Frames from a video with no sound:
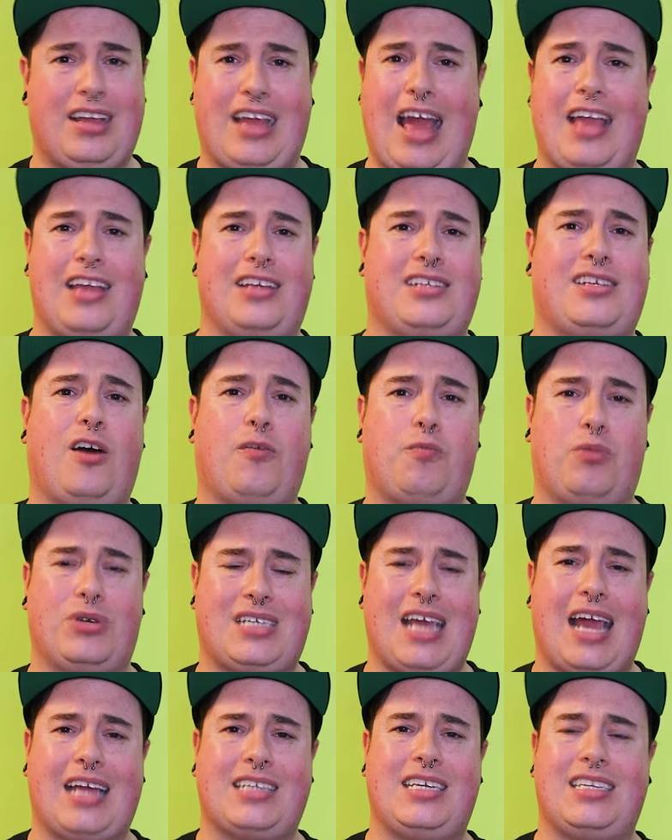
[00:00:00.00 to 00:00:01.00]
Get yourself
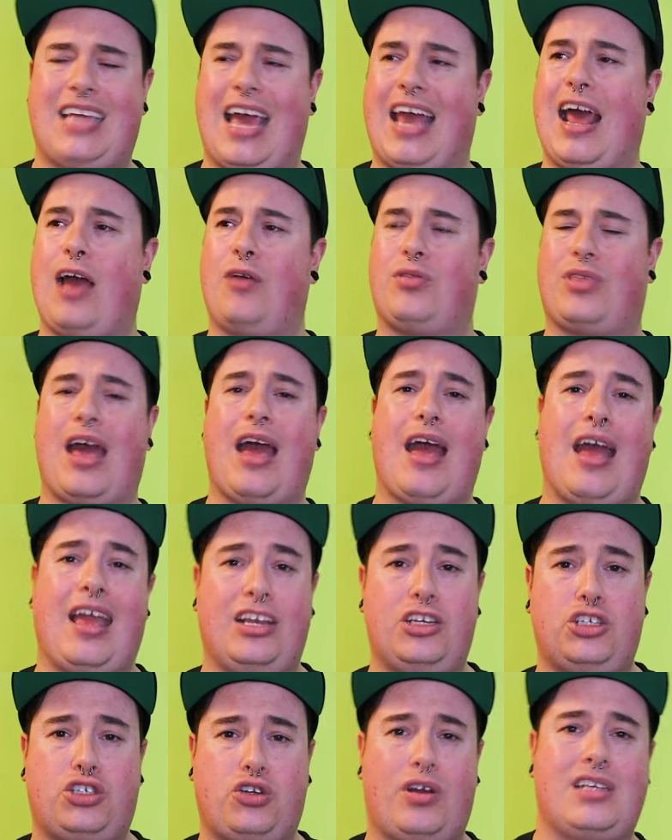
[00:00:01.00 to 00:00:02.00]
protected. Get out there.
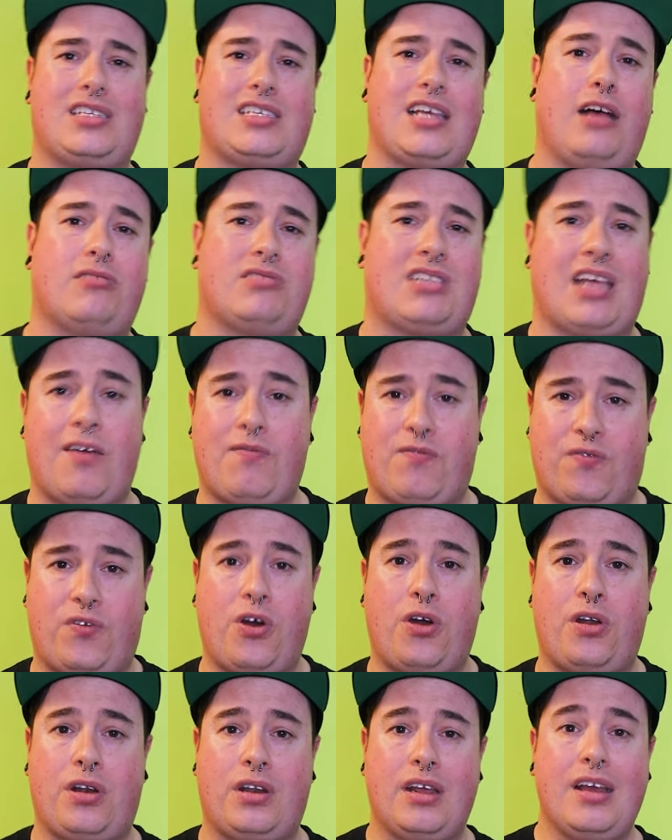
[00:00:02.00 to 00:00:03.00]
Enjoy yourselves. Have
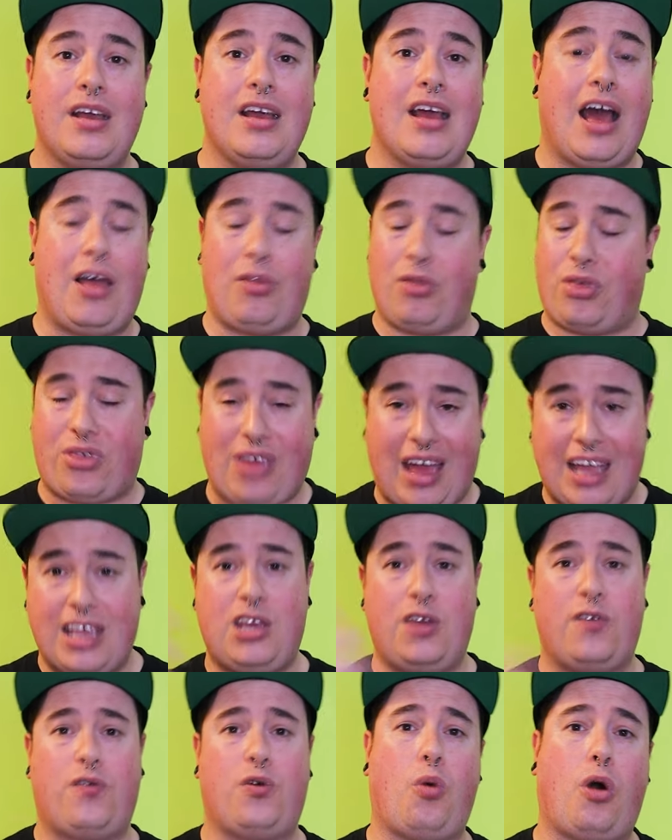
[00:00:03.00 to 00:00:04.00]
fun. And
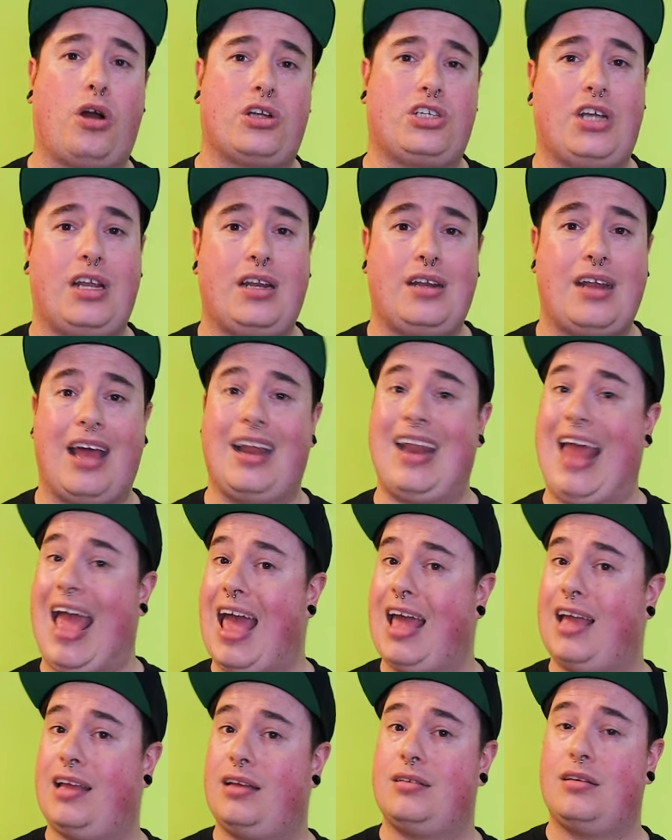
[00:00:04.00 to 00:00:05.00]
thank you for watching. And
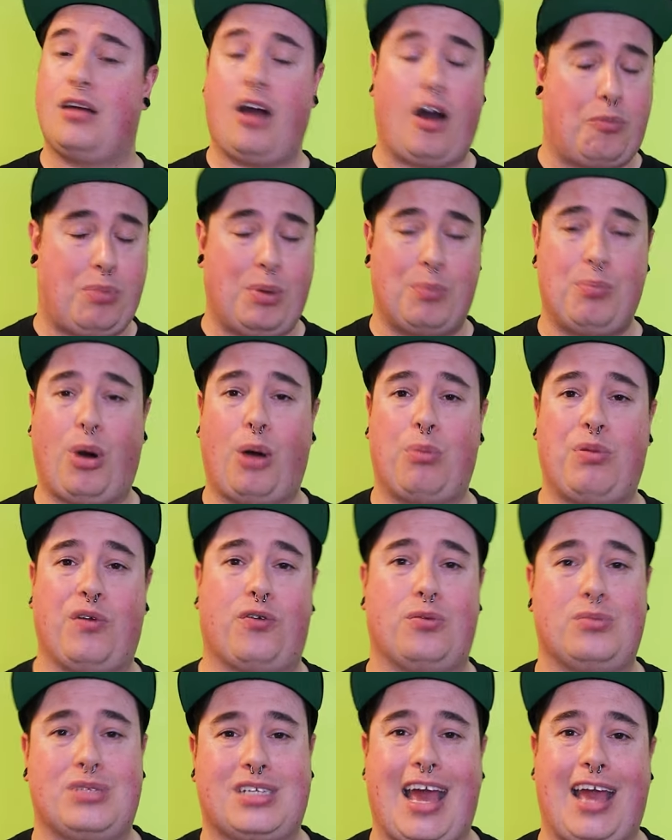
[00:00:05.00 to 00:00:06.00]
hey, I've been Bobby
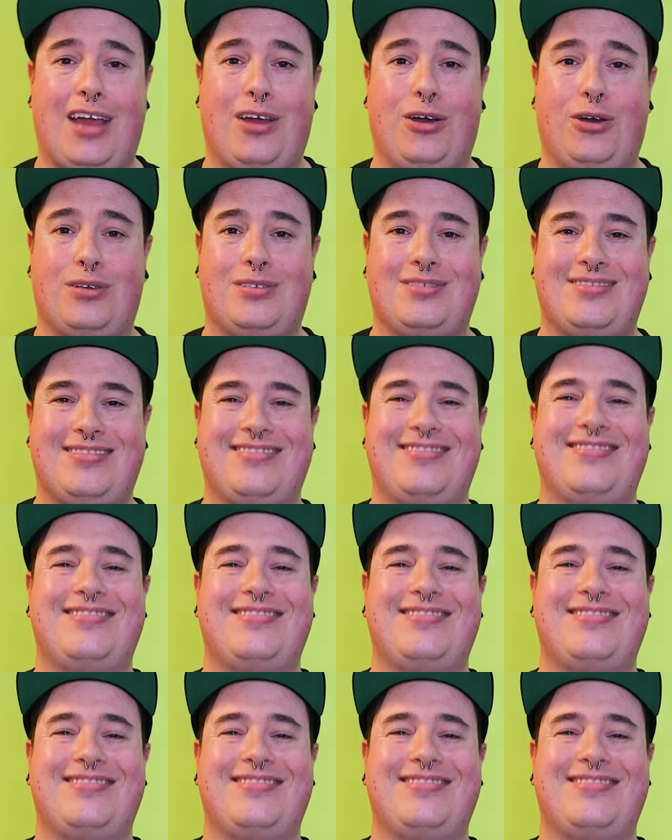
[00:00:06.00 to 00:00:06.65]
from SkateHut.